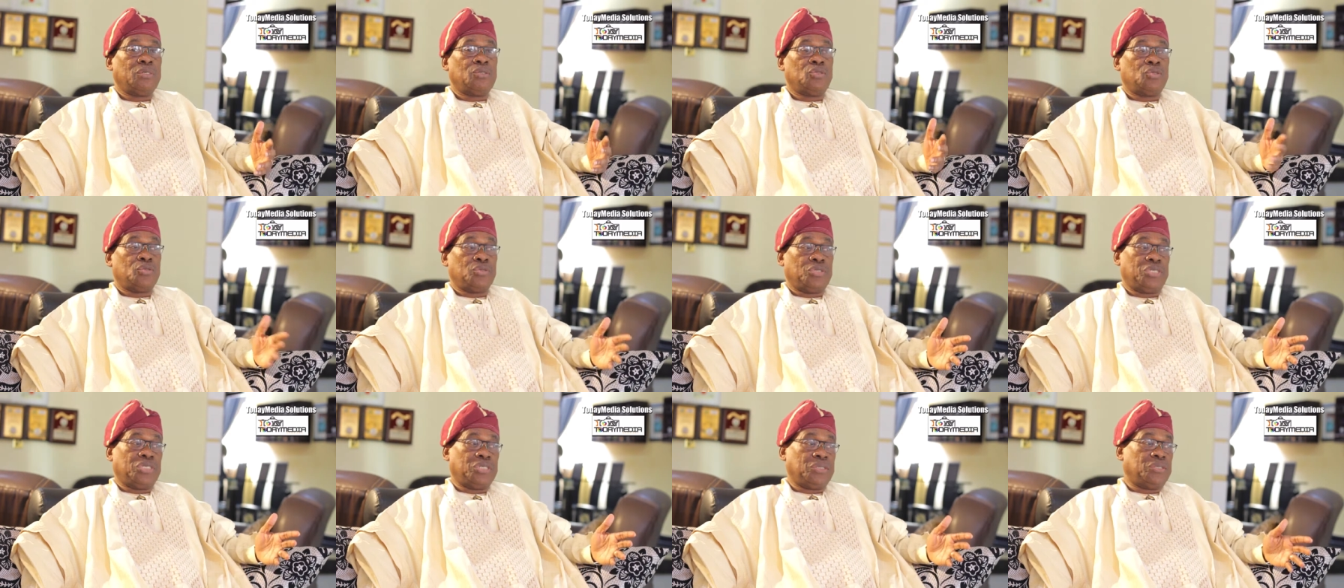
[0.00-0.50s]

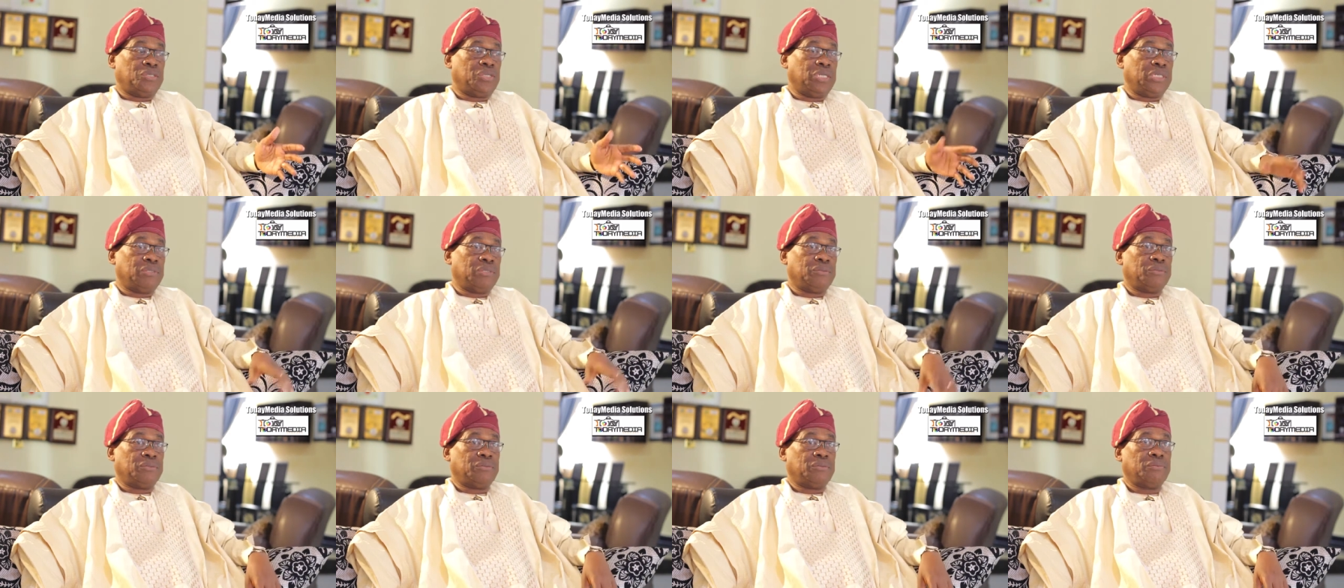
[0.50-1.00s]
two
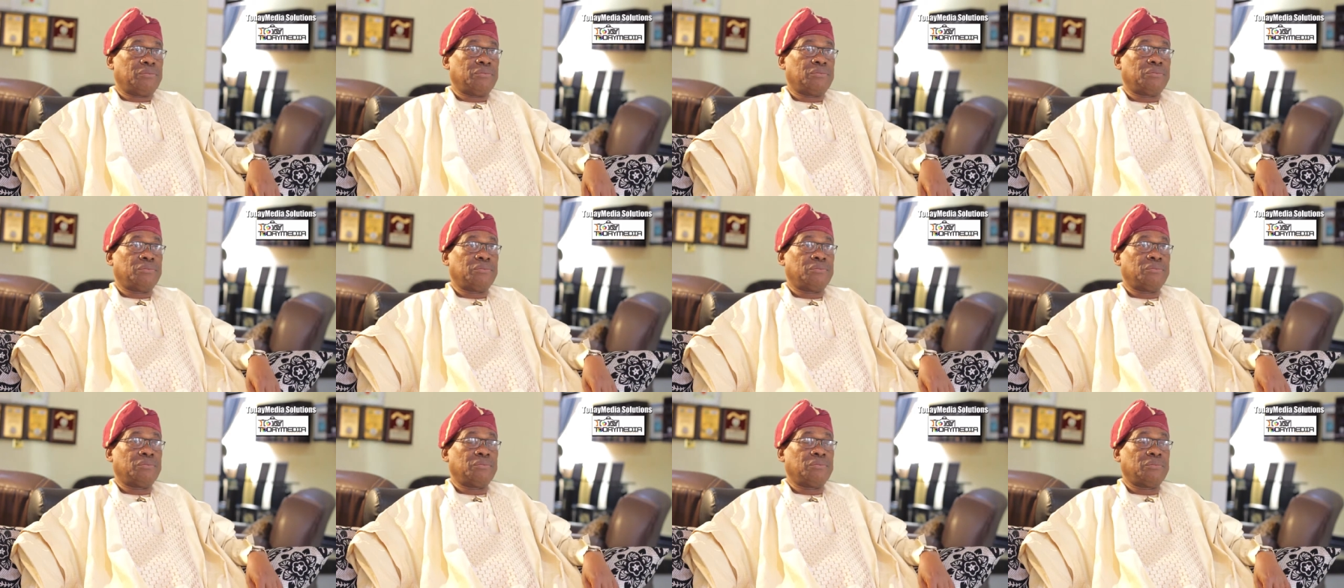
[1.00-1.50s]
children,
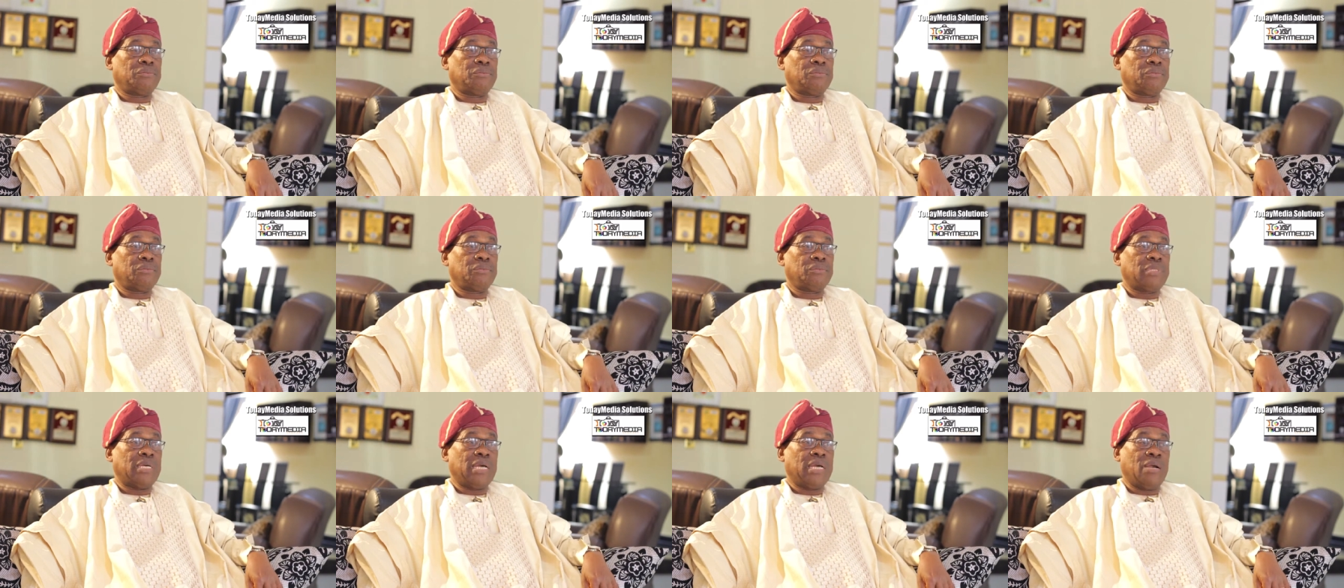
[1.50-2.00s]

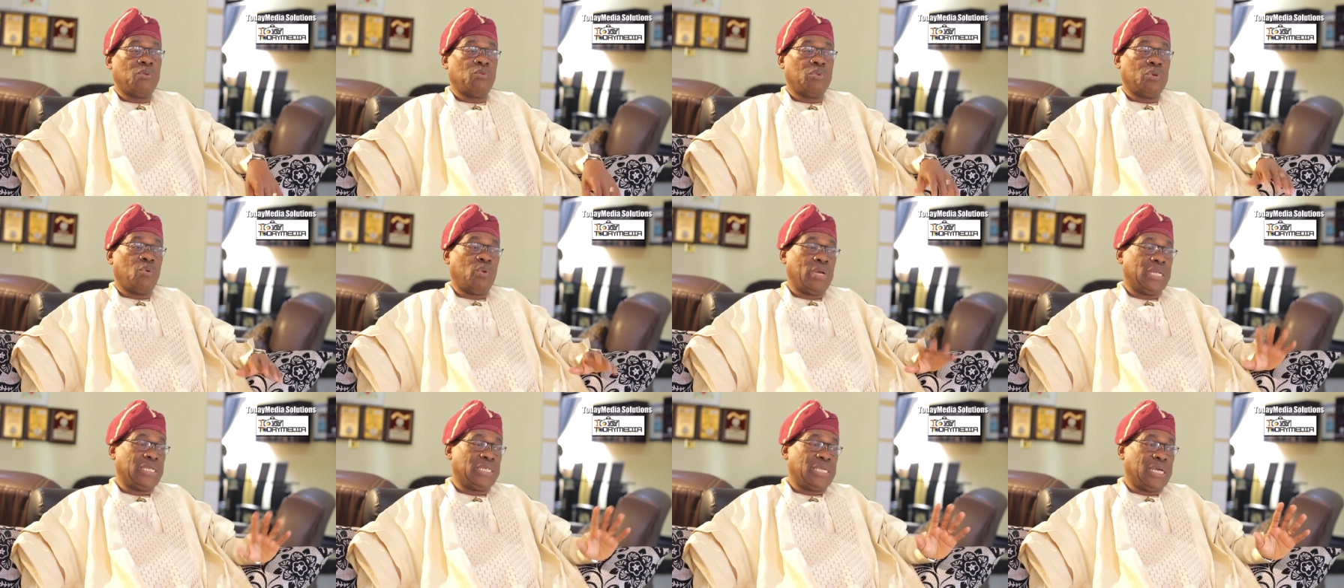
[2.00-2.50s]
and we
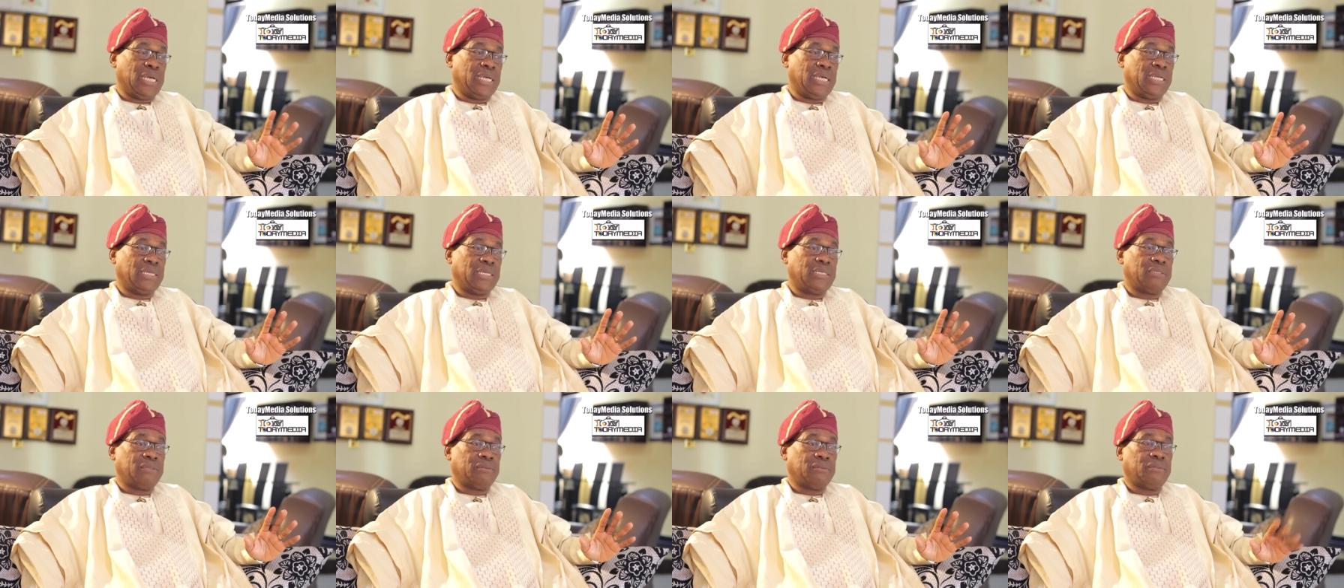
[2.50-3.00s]
went
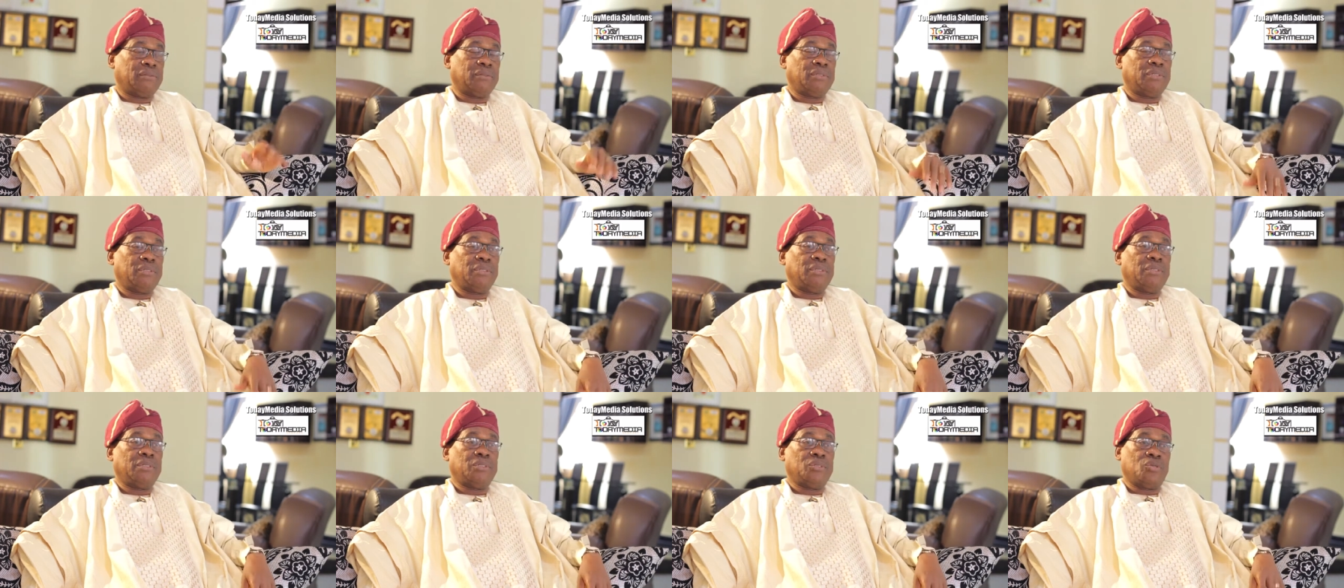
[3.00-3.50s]
ahead
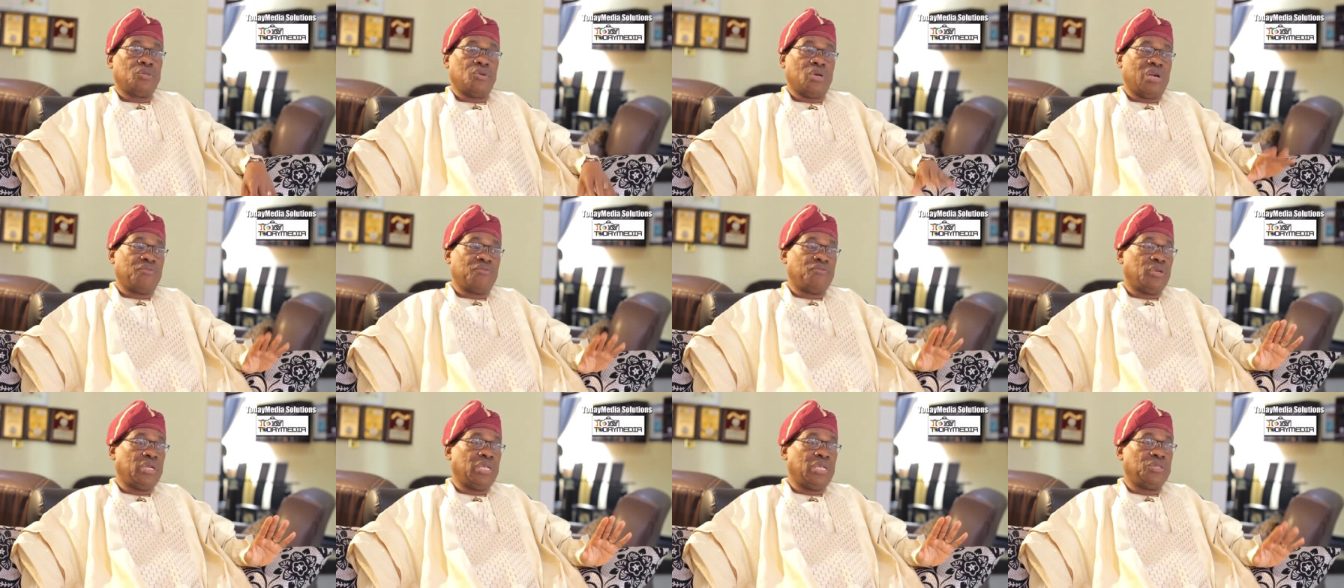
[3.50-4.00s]
to
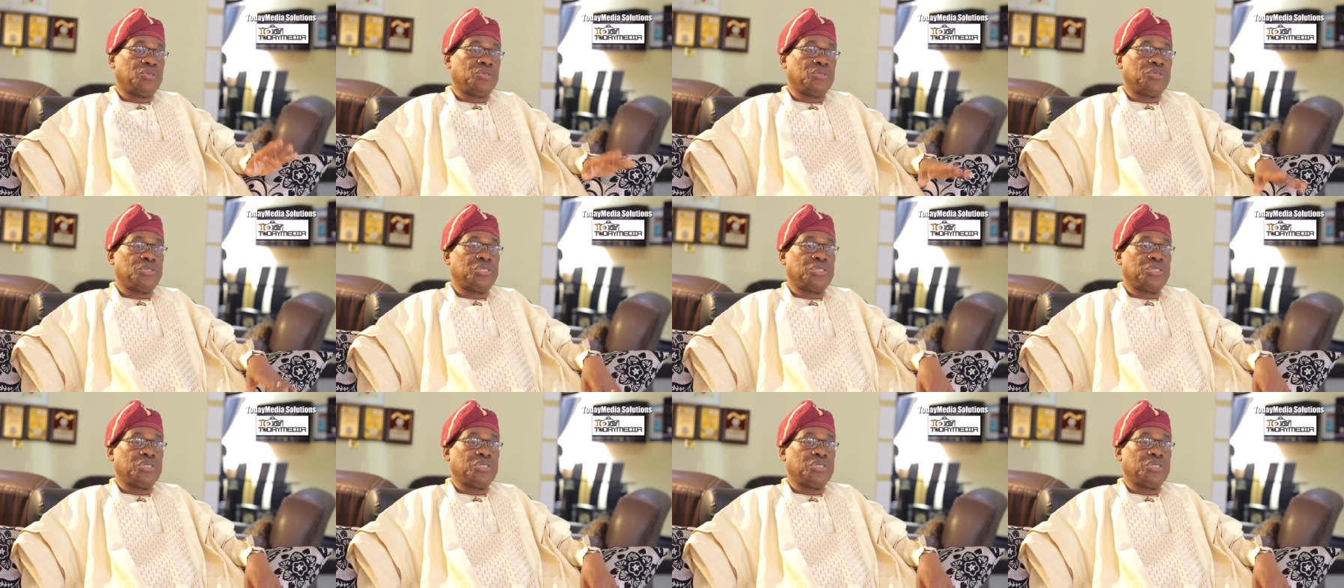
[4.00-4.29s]
have only two